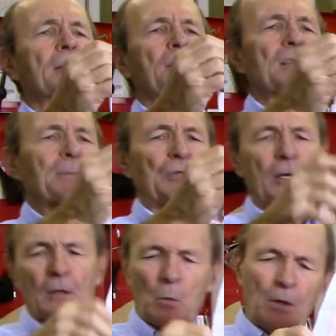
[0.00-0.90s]
Now, this
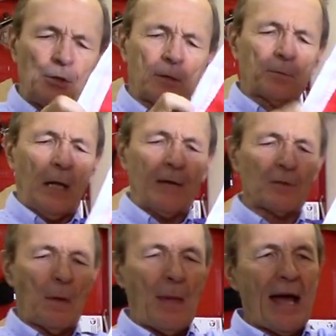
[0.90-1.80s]
particular one you can fly
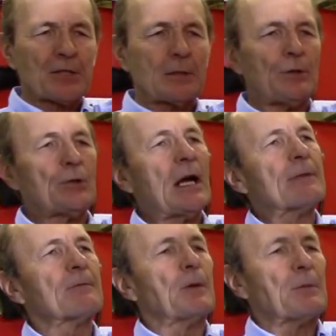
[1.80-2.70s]
from the mast. If you're
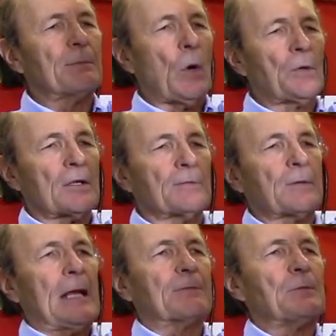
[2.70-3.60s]
diving from your boat, you can
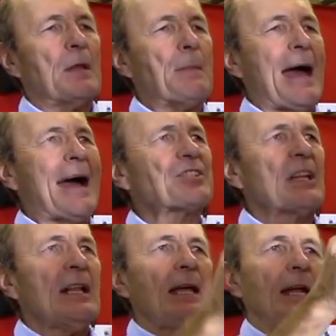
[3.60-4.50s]
fly it from the mast.